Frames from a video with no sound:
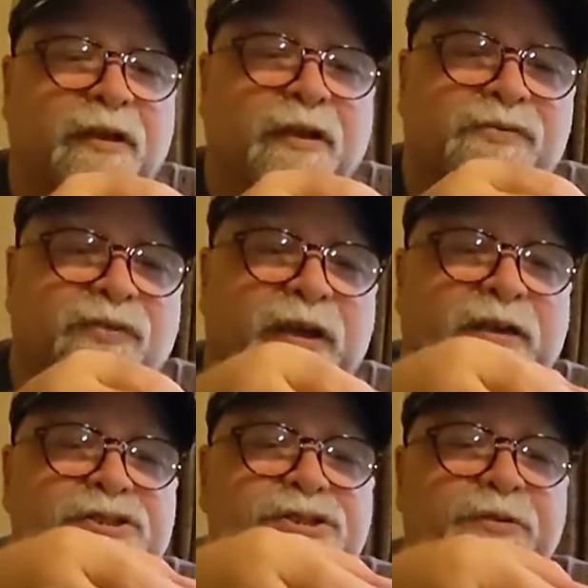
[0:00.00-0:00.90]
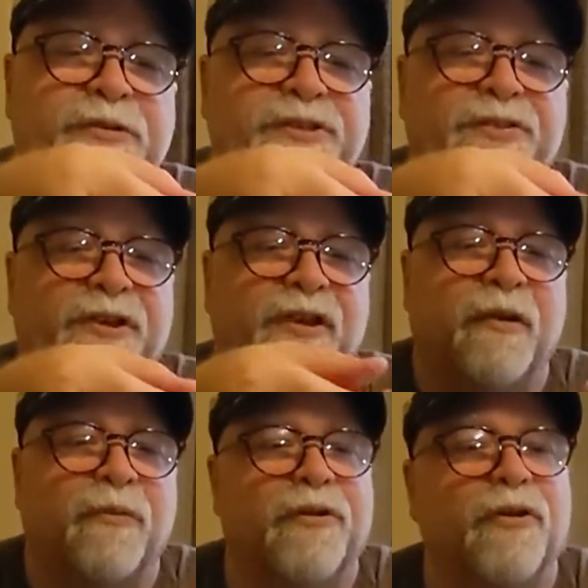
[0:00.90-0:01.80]
If I can show this to the
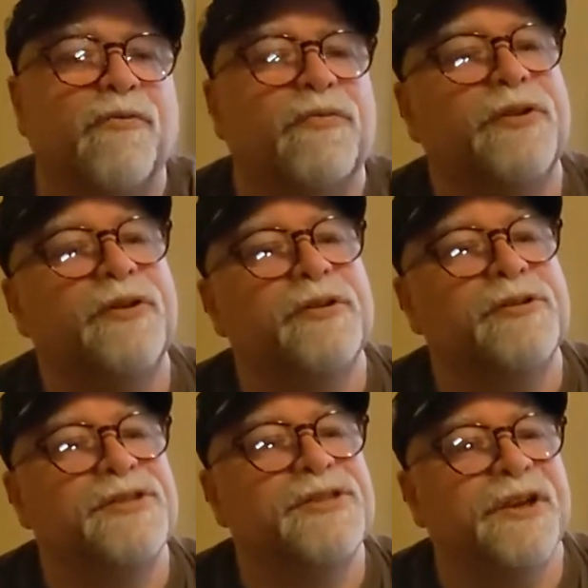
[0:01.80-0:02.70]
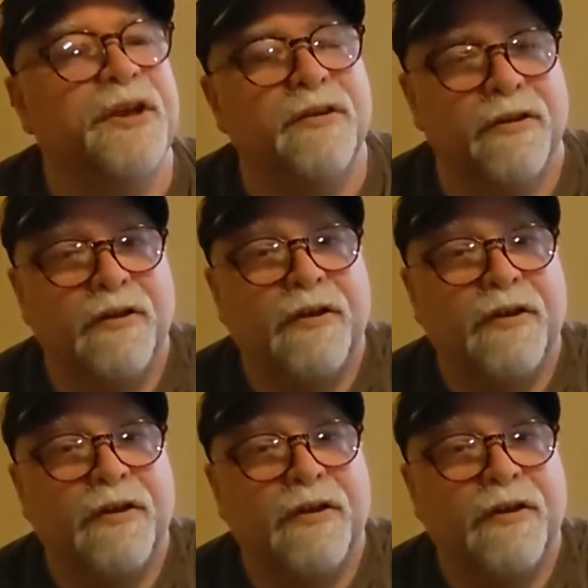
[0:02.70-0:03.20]
camera, and hopefully you can see it.